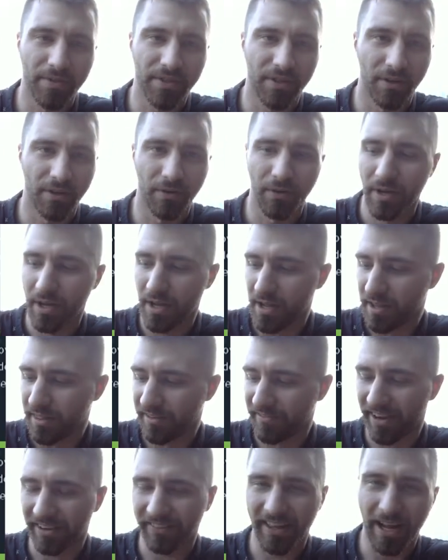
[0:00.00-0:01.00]
So
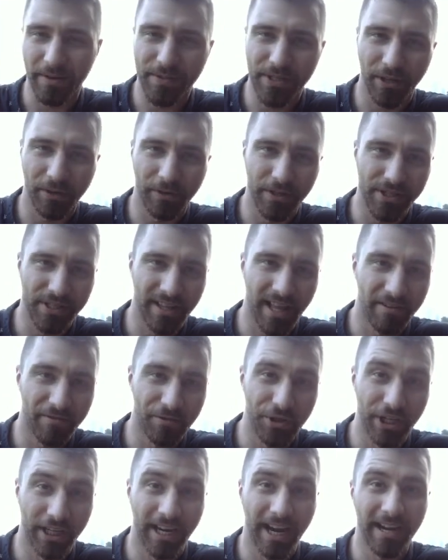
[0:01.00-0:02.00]
the fact that AbCellera is
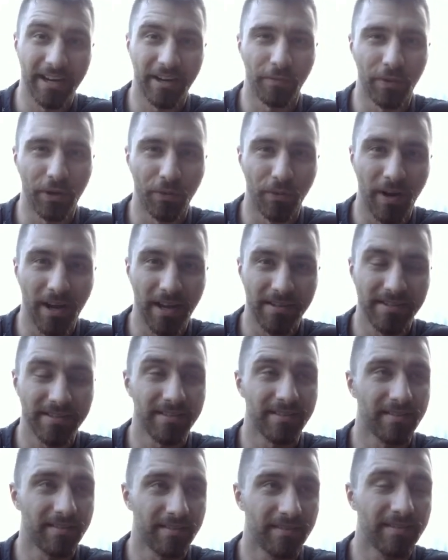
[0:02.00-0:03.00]
leveraging
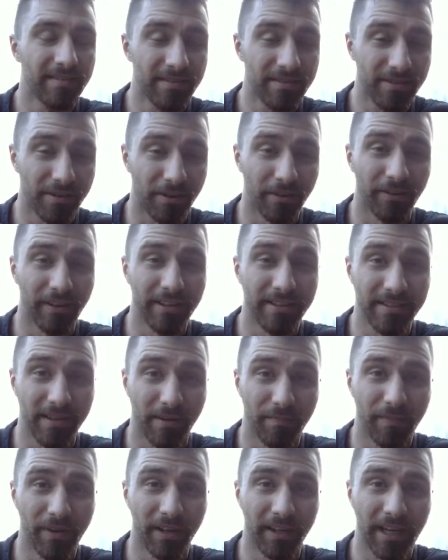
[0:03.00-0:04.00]
AWS, certainly
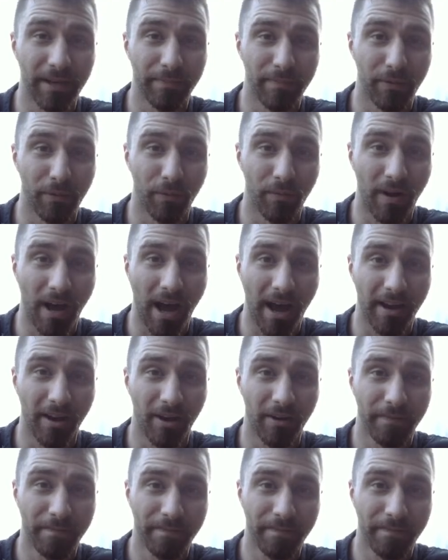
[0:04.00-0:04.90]
something to keep an eye on.